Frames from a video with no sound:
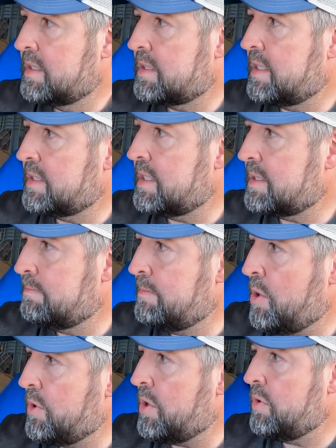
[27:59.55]
So this is
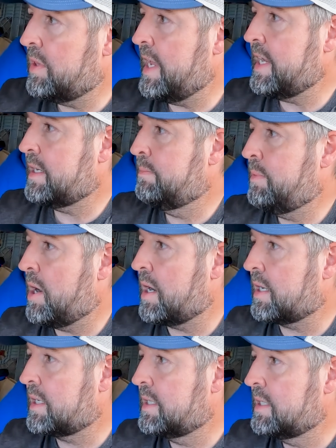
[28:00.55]
Mono Lake Park.